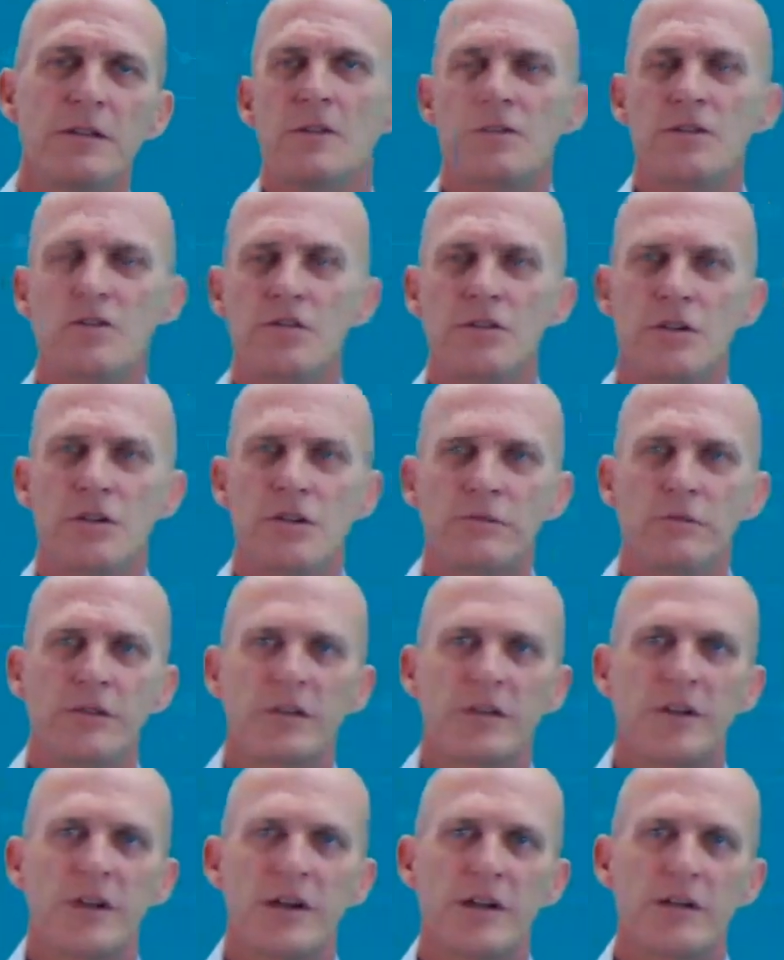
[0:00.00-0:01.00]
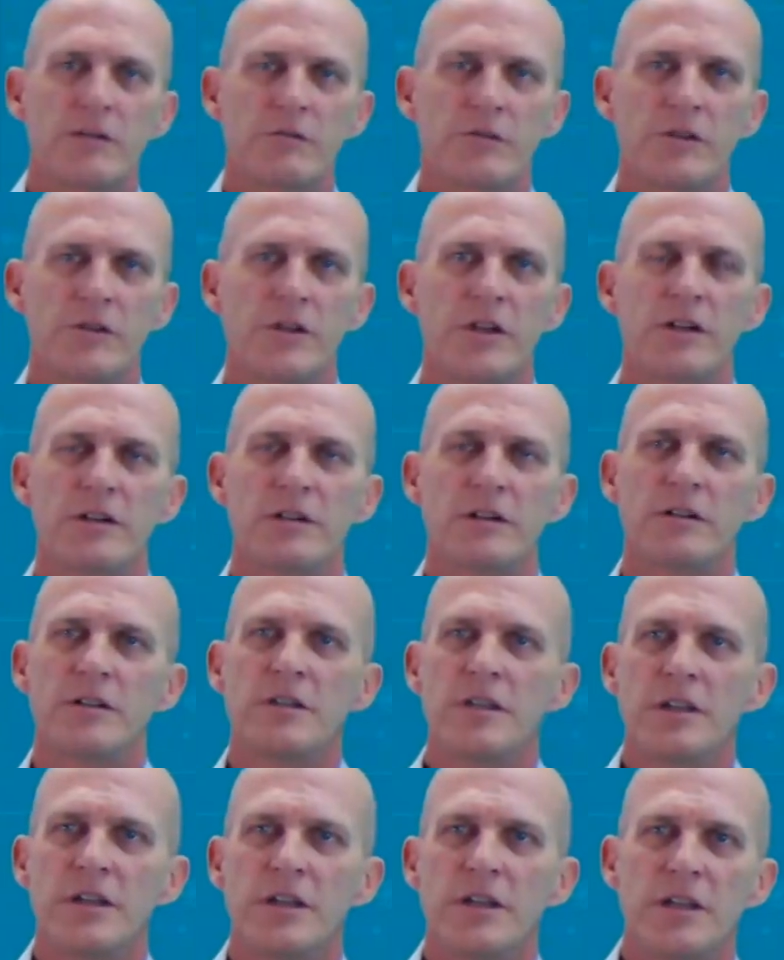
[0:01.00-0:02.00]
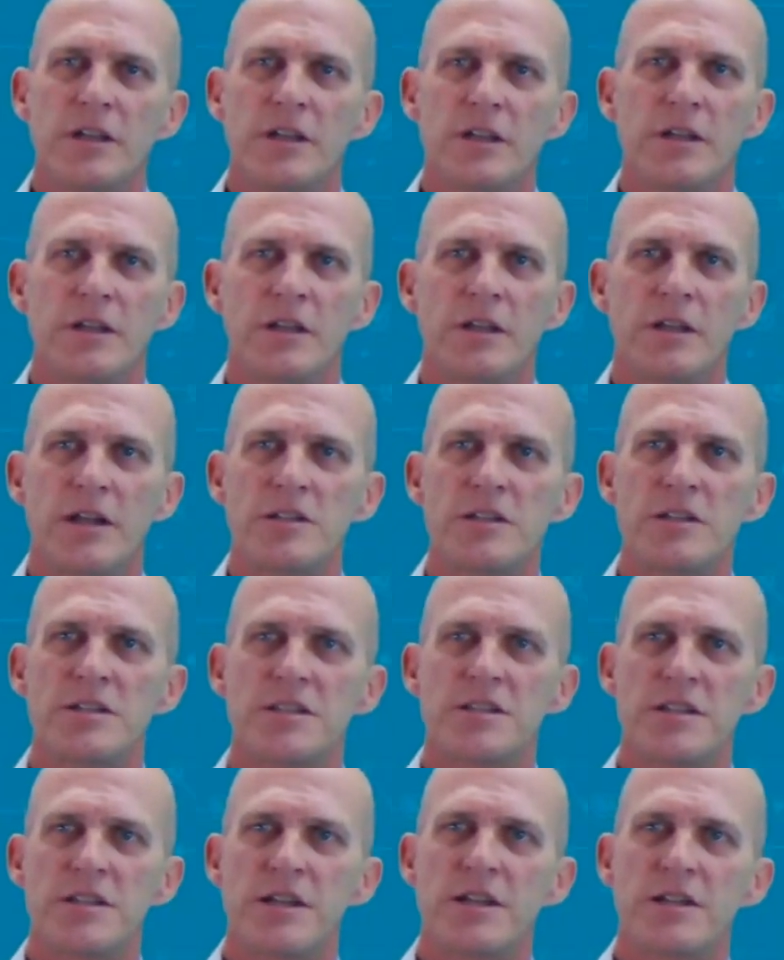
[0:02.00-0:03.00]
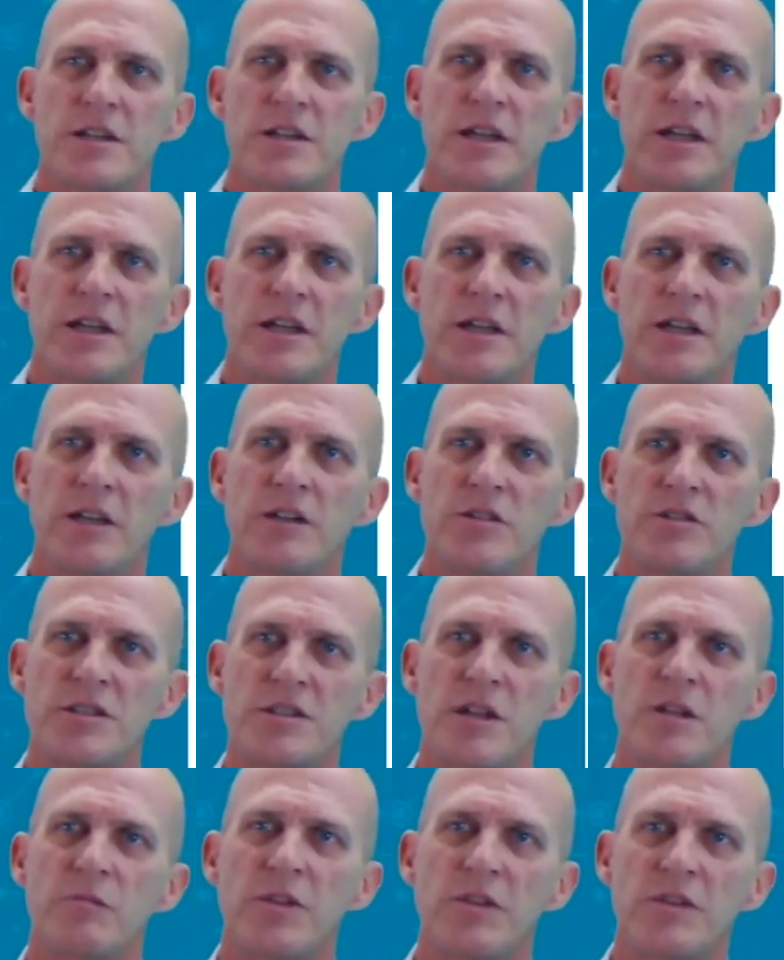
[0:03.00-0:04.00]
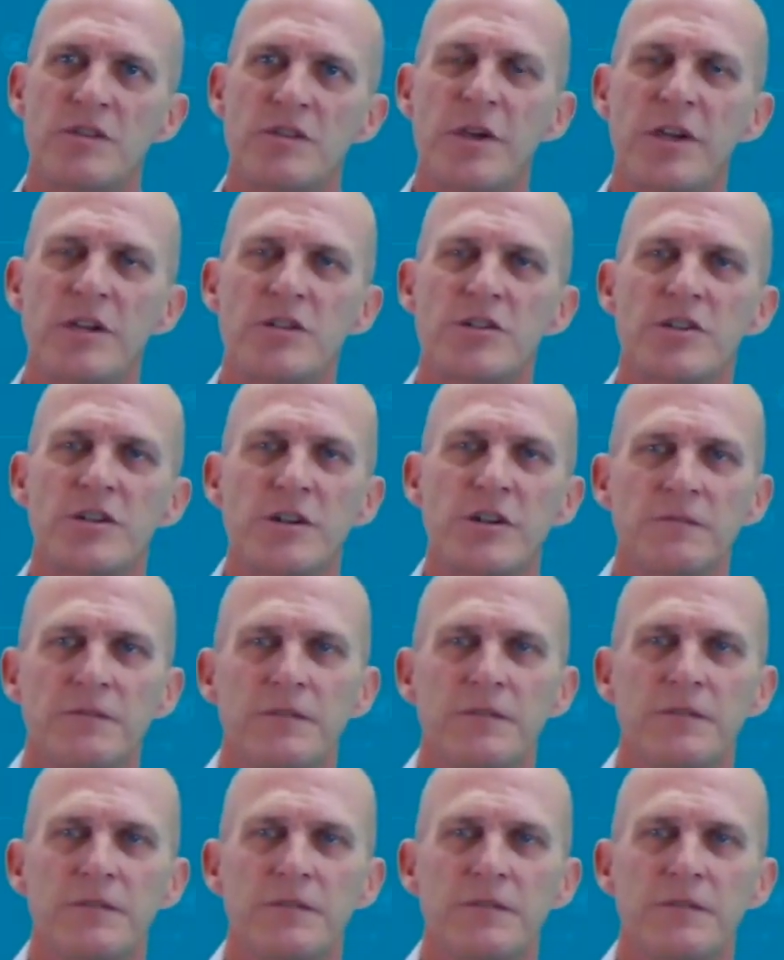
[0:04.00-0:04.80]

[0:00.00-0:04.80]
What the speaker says: wants to talk with the guy over there. He actually says, hey, can you send me this picture?